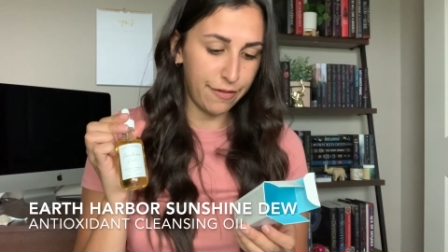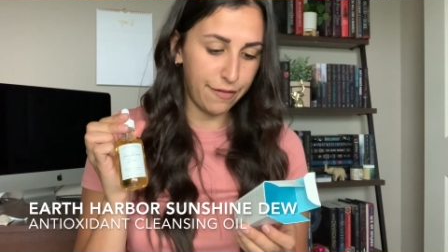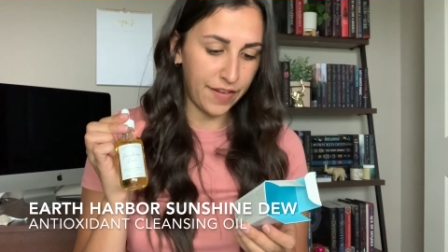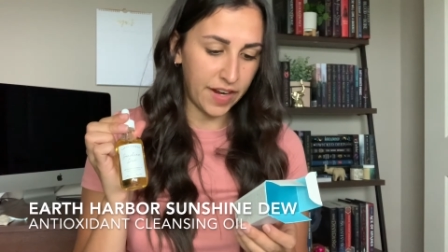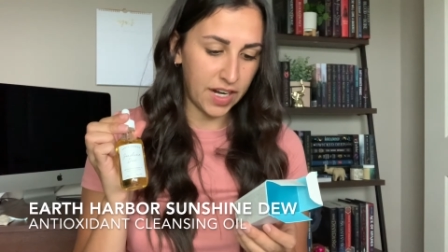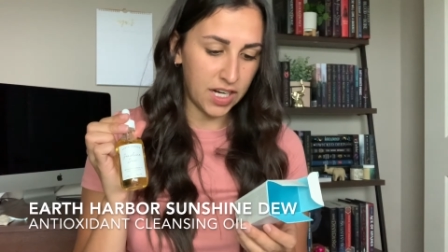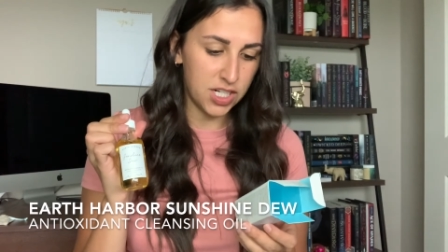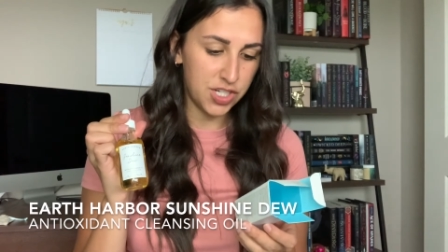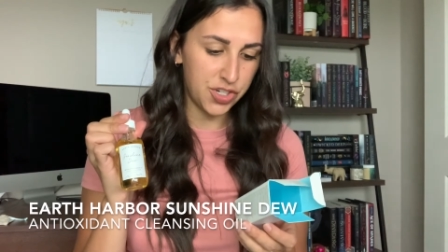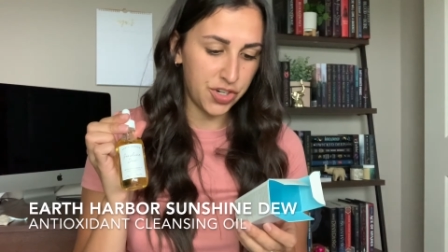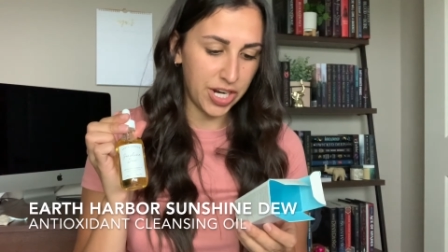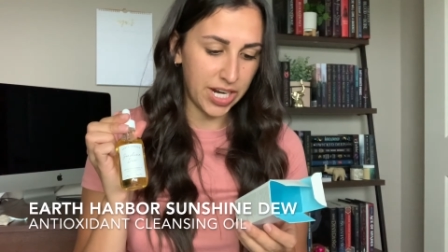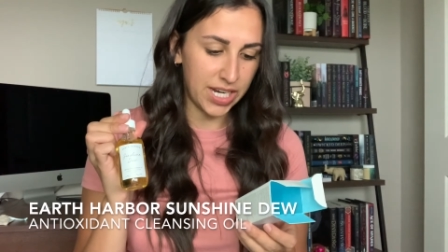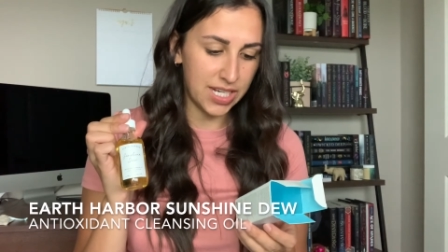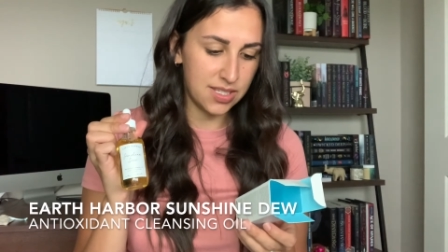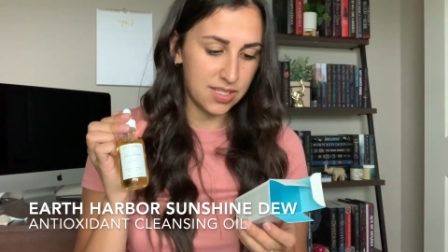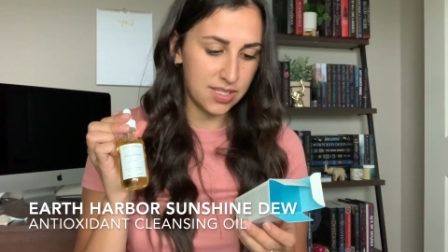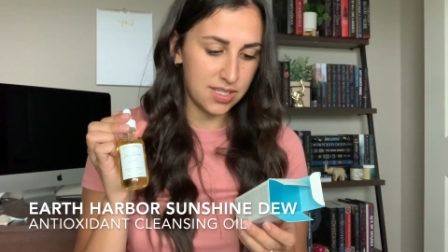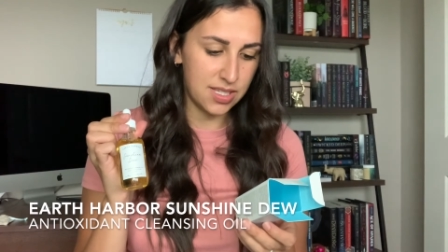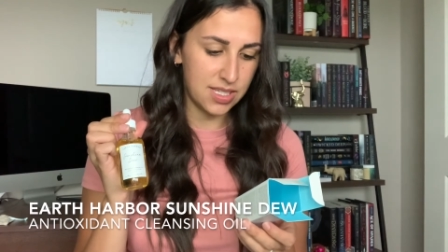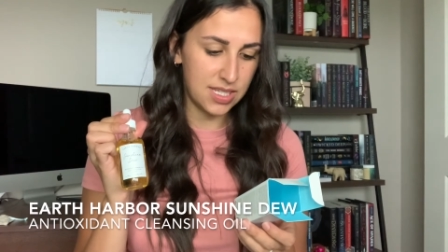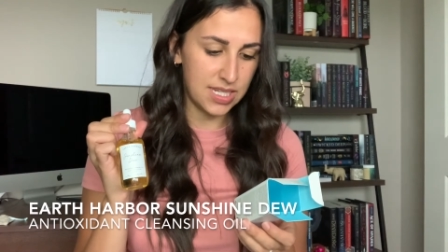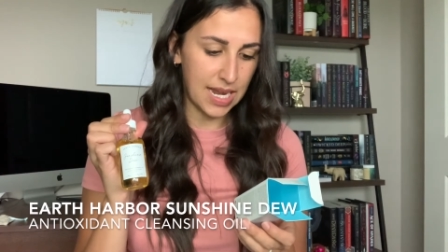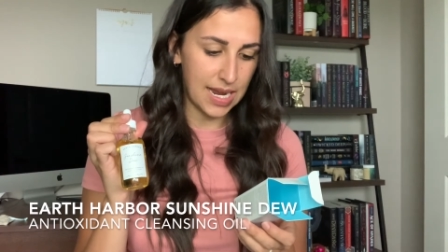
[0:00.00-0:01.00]
fair trade,
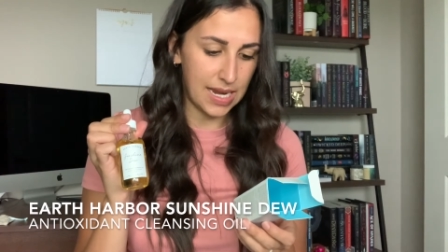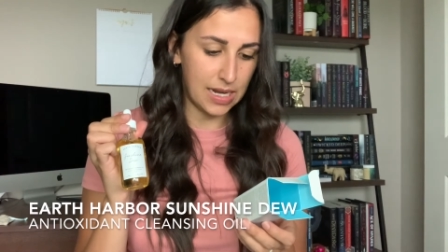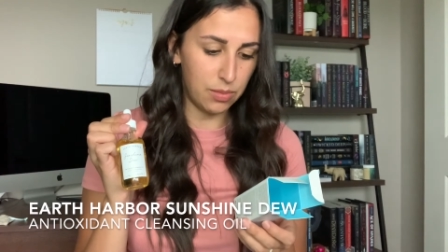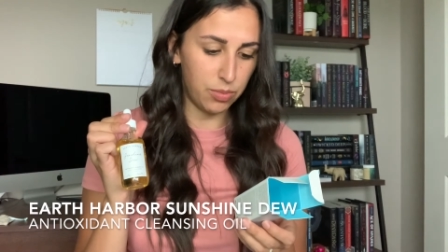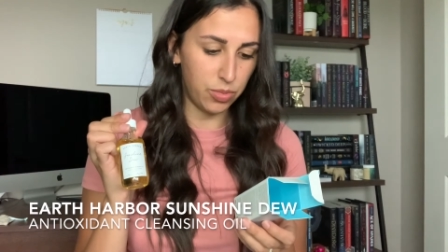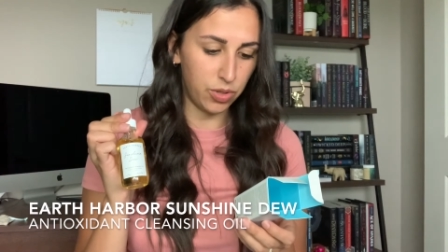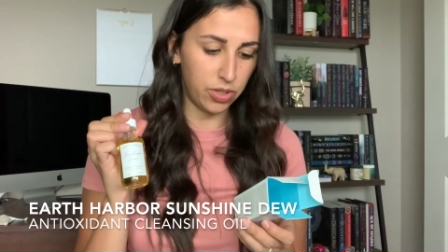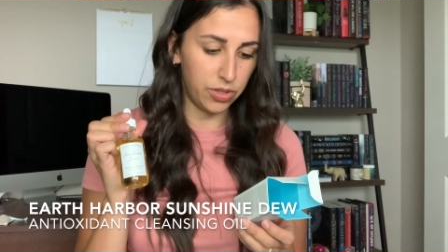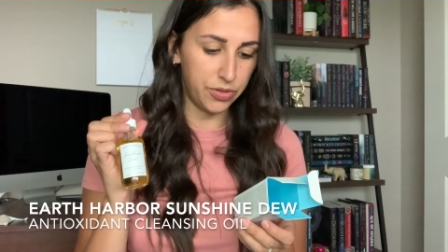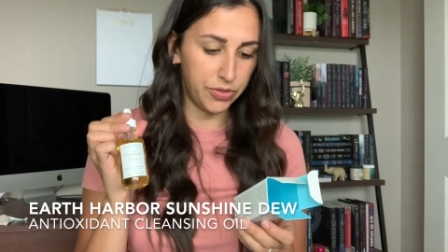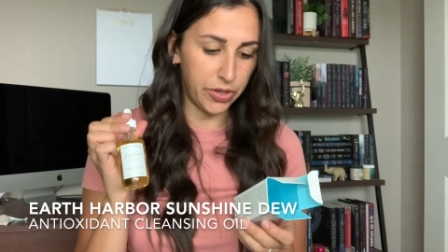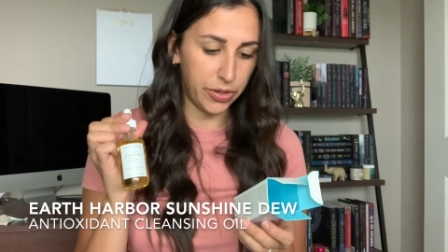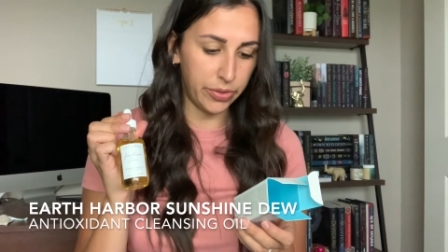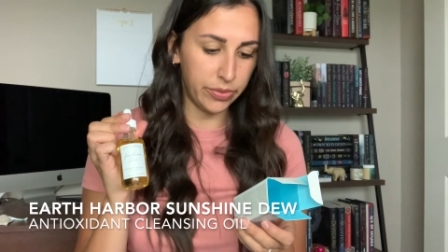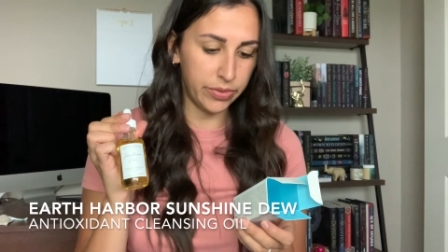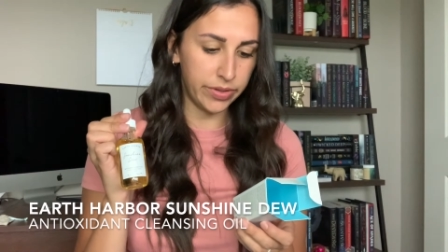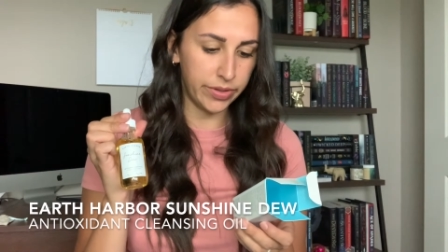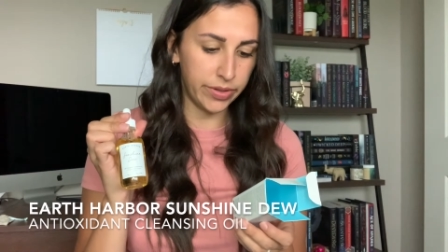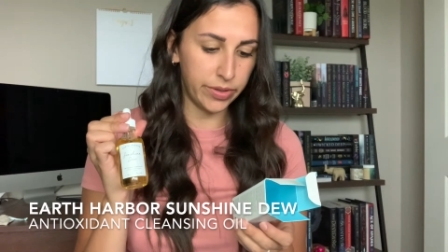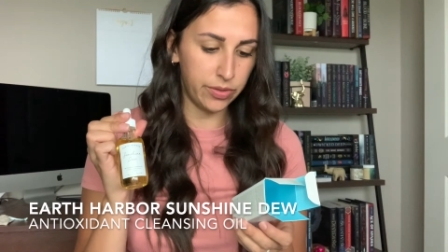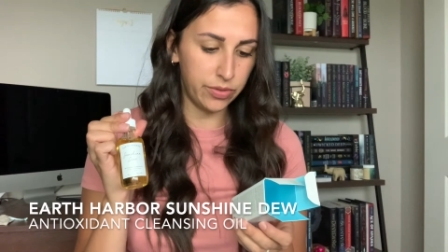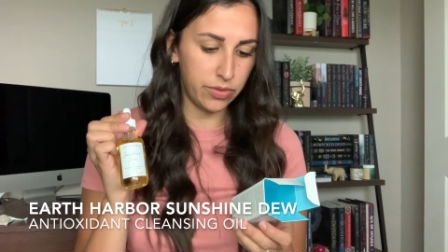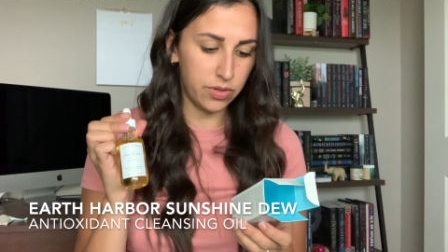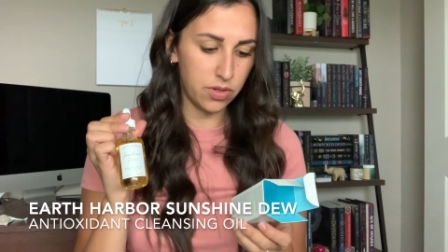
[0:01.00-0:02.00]
sustainable, no gluten,